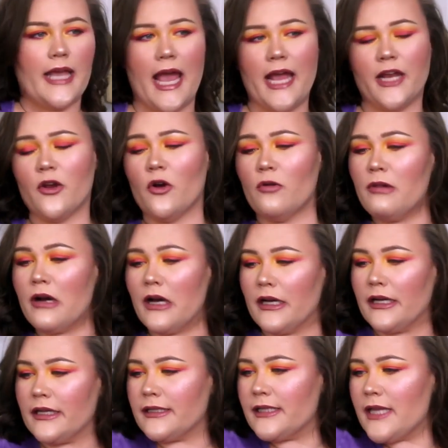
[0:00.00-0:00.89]
Can't
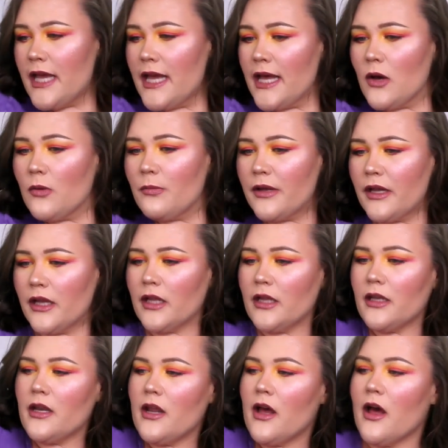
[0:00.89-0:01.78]
nobody tell me
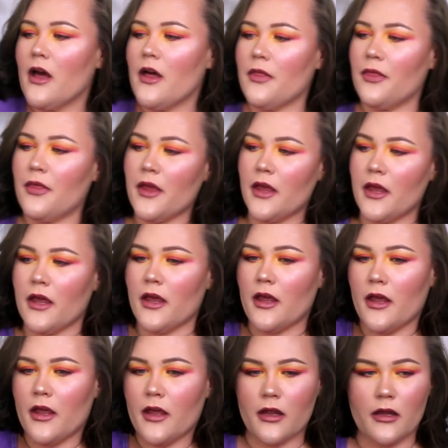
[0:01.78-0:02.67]

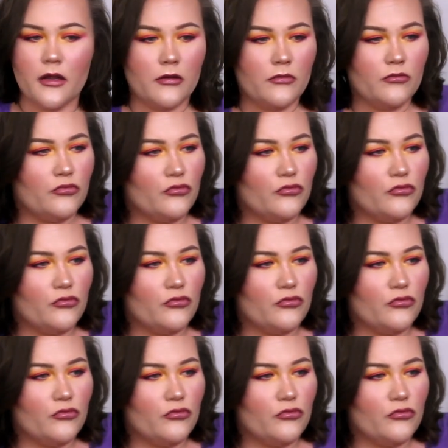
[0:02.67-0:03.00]
nothing.